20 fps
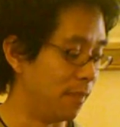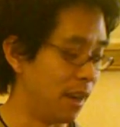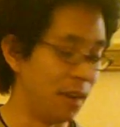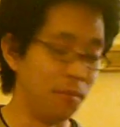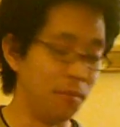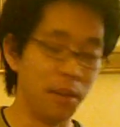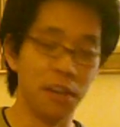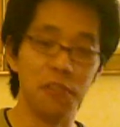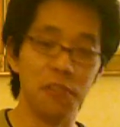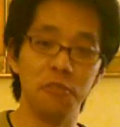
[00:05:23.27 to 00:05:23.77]

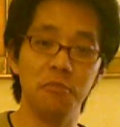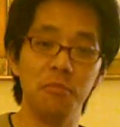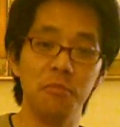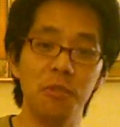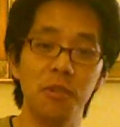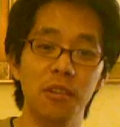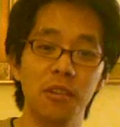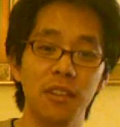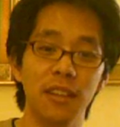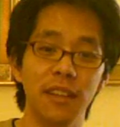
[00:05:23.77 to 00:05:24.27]
I might do
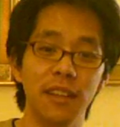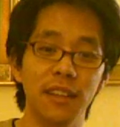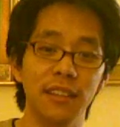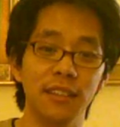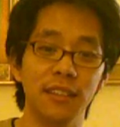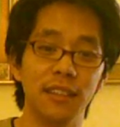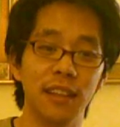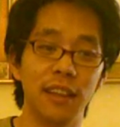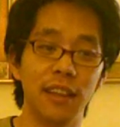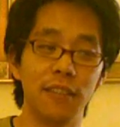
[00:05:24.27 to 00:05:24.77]
more of
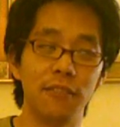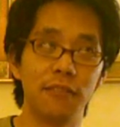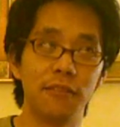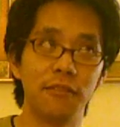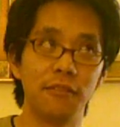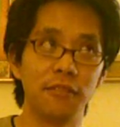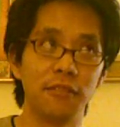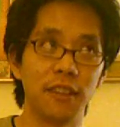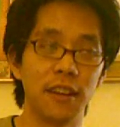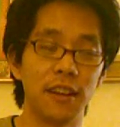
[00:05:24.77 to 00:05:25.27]
these if
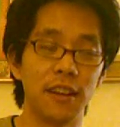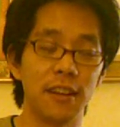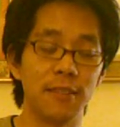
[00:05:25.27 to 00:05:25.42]
I